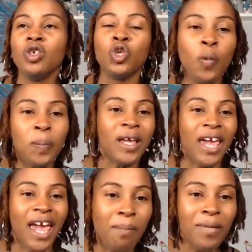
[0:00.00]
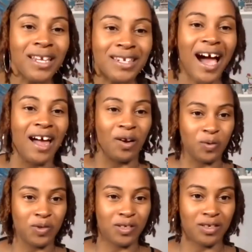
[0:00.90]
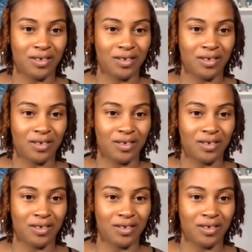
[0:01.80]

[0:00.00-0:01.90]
duplicate McDonald's,